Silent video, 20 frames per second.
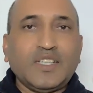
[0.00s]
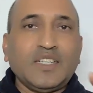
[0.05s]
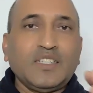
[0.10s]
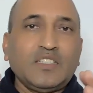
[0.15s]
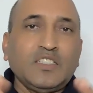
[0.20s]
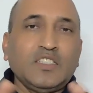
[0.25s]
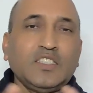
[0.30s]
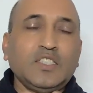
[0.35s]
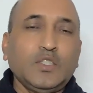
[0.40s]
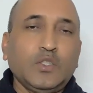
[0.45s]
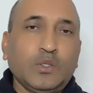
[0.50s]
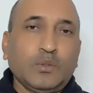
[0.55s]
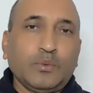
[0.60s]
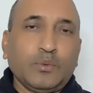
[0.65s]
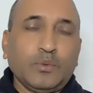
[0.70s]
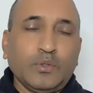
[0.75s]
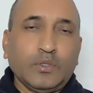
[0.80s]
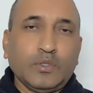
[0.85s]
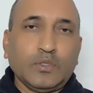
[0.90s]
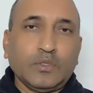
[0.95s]
strategy
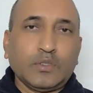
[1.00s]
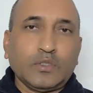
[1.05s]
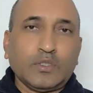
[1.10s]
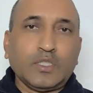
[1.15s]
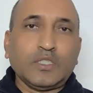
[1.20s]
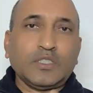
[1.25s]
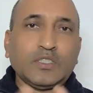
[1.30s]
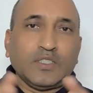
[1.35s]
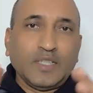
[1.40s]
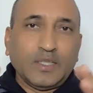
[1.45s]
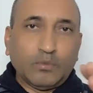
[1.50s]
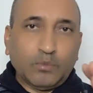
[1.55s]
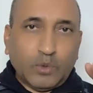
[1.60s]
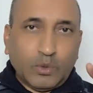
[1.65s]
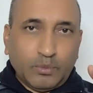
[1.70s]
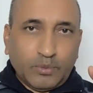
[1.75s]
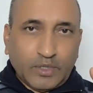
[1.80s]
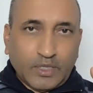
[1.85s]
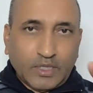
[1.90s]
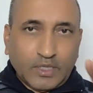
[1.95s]
of such type
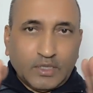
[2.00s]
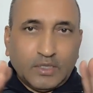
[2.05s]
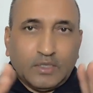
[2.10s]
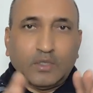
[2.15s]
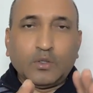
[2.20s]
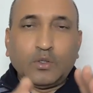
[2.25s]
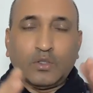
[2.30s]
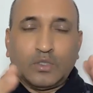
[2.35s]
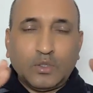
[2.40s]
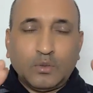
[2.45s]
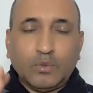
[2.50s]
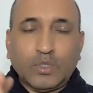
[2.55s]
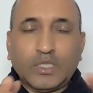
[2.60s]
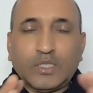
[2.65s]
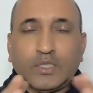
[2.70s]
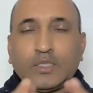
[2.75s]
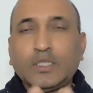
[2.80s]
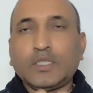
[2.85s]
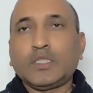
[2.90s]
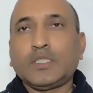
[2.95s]
of trader or
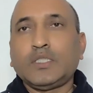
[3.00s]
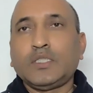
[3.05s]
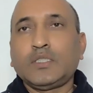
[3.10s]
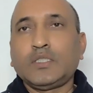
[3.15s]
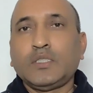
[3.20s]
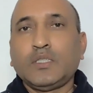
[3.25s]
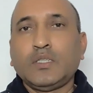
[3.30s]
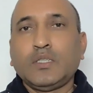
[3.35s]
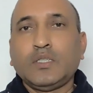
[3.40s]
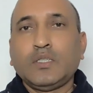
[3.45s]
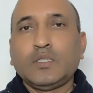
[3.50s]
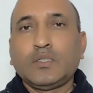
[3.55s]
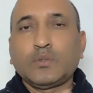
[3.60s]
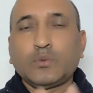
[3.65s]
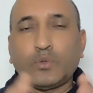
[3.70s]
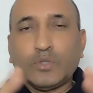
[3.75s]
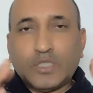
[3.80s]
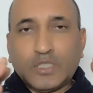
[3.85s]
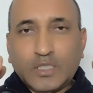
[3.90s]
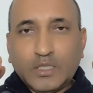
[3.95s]
investor is
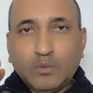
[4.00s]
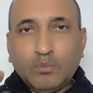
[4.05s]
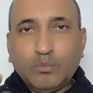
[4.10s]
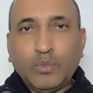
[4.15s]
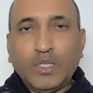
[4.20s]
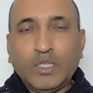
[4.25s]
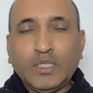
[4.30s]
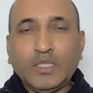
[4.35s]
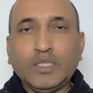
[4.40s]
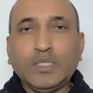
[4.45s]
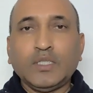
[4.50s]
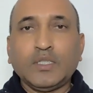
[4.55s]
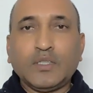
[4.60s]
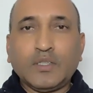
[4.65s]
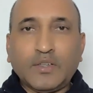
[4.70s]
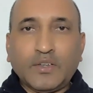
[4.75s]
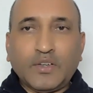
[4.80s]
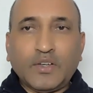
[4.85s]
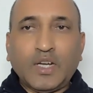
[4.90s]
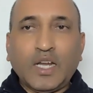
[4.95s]
to simply
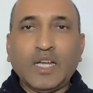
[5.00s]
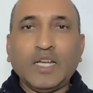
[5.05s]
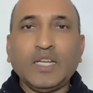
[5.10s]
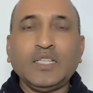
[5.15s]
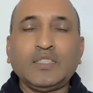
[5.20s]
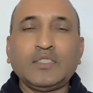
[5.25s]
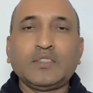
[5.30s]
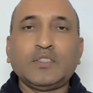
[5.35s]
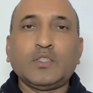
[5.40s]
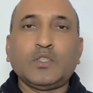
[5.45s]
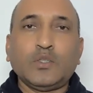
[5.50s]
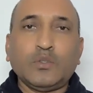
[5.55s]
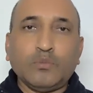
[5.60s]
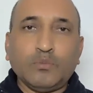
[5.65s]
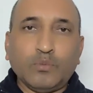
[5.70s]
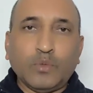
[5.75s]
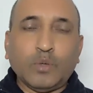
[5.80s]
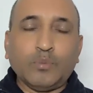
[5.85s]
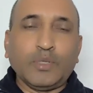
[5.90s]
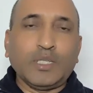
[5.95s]
ride the
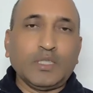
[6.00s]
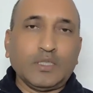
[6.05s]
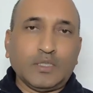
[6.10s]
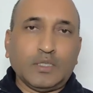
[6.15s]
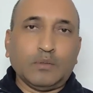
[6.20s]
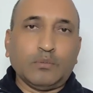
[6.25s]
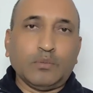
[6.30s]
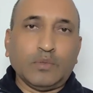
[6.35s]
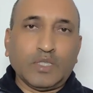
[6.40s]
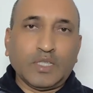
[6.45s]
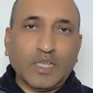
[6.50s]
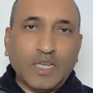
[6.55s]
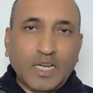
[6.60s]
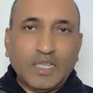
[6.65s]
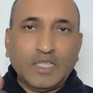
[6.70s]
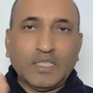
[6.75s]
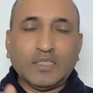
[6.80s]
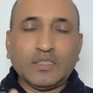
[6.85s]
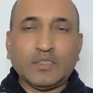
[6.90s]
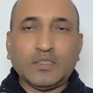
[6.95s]
momentum,
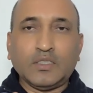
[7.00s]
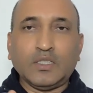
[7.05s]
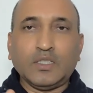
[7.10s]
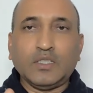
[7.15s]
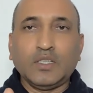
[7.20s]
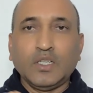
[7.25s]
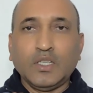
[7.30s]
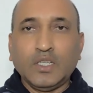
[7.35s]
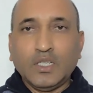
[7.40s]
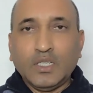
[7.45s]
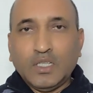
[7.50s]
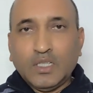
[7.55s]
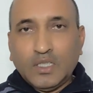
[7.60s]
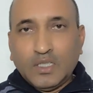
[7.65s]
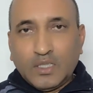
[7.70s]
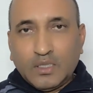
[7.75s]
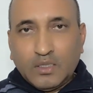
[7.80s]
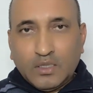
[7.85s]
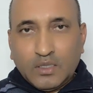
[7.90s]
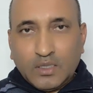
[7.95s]
ride
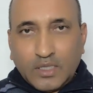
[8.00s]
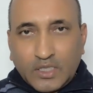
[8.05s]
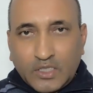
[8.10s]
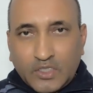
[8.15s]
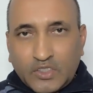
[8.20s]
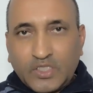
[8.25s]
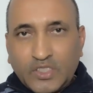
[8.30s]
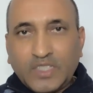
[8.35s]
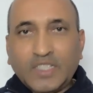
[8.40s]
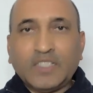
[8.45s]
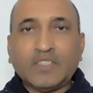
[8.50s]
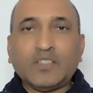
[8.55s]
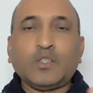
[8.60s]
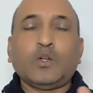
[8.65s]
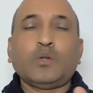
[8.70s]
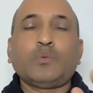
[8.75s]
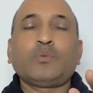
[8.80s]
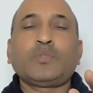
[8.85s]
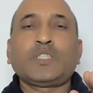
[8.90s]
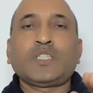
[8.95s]
the
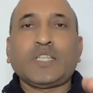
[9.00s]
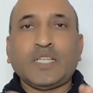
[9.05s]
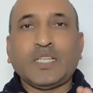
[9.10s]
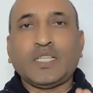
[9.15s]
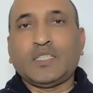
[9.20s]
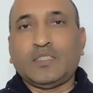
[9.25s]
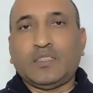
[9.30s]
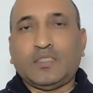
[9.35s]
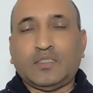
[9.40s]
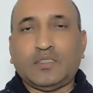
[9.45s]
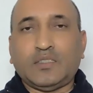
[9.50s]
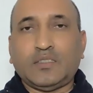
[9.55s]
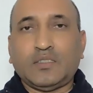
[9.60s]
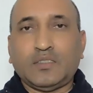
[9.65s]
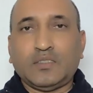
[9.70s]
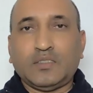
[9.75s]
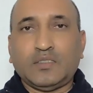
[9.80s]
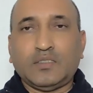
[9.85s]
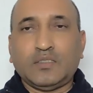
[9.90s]
strength of trend